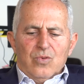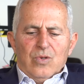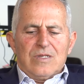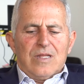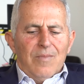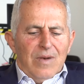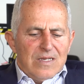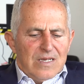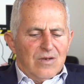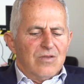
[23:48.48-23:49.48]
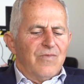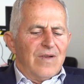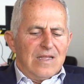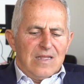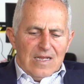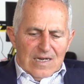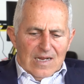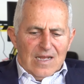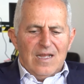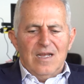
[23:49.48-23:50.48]
to establish a not flight
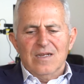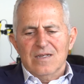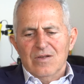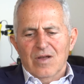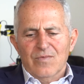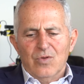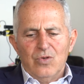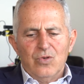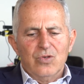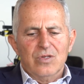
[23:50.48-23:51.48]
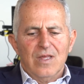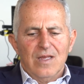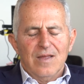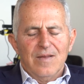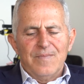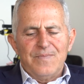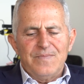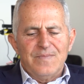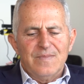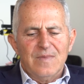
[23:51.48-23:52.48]
area, you have to use the,
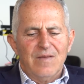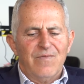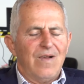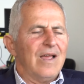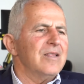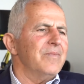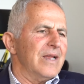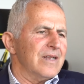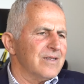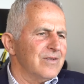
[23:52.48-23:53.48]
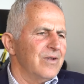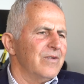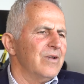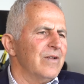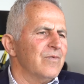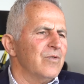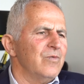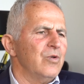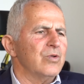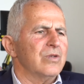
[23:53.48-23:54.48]
the flight means. You have to
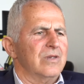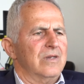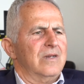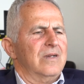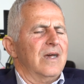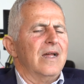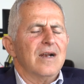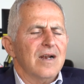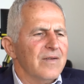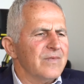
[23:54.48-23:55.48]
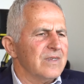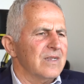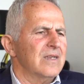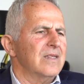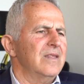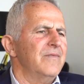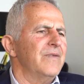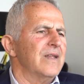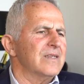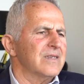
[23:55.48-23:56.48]
use uh, aircrafts and
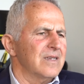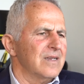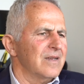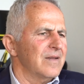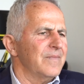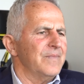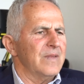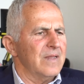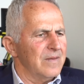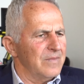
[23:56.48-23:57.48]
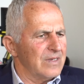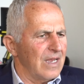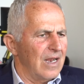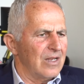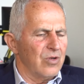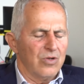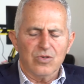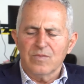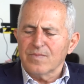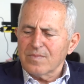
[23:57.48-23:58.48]
defense uh, missiles
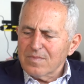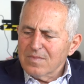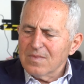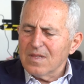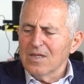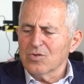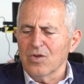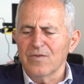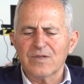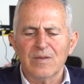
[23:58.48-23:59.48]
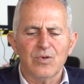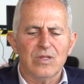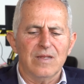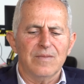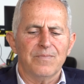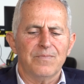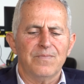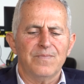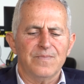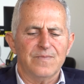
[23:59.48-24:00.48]
also. So if somebody
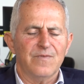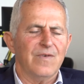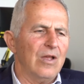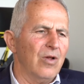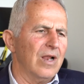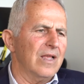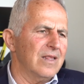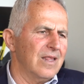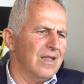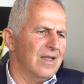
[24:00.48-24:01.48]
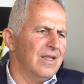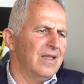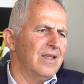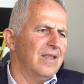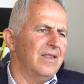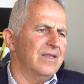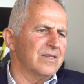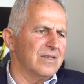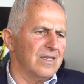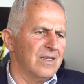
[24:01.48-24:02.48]
violates
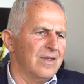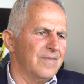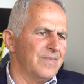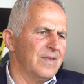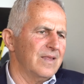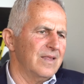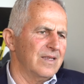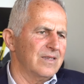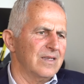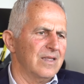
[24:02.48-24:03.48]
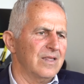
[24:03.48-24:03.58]
this, uh, this, uh,